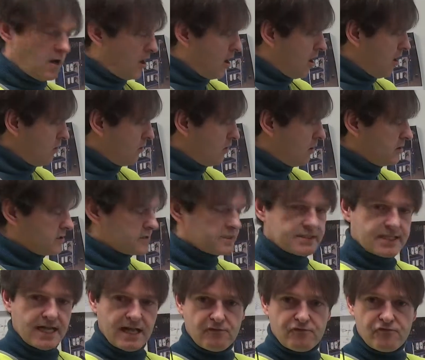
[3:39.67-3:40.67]
How
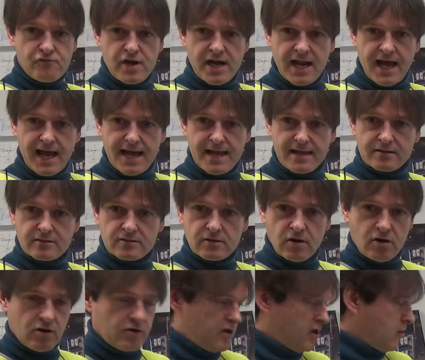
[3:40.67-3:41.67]
self-reliant
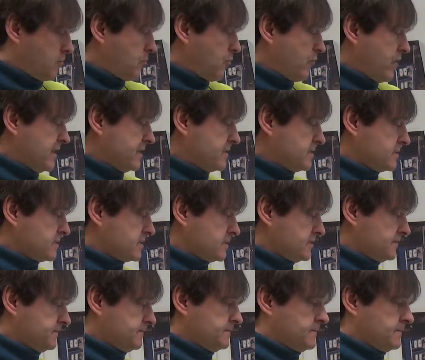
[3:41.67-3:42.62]
are the operators?